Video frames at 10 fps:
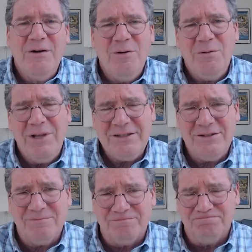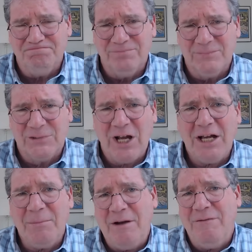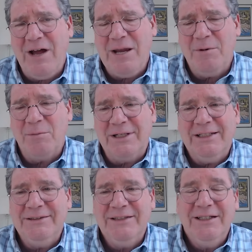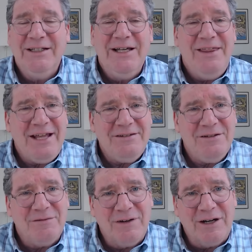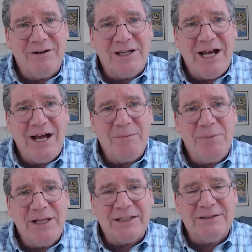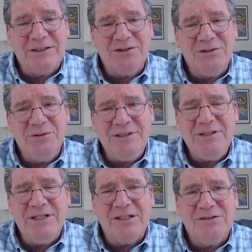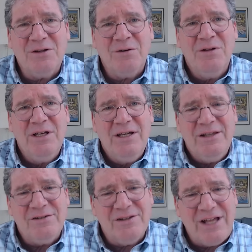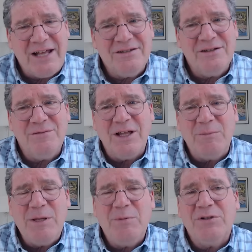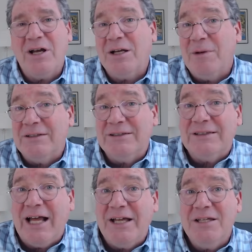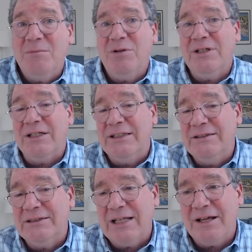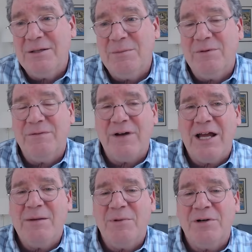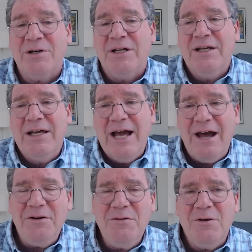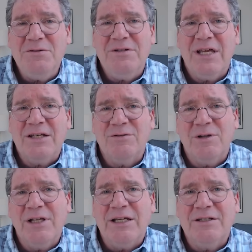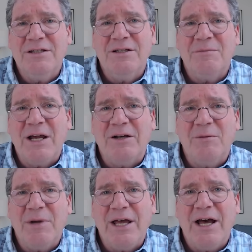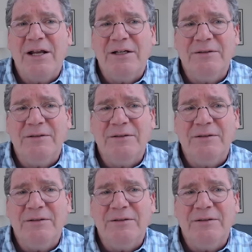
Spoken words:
Well, let's talk about fiber, because that's a very complex issue, isn't it? So there's lots of, like, people talk about soluble and insoluble fiber. And how do those things relate to the microbiota?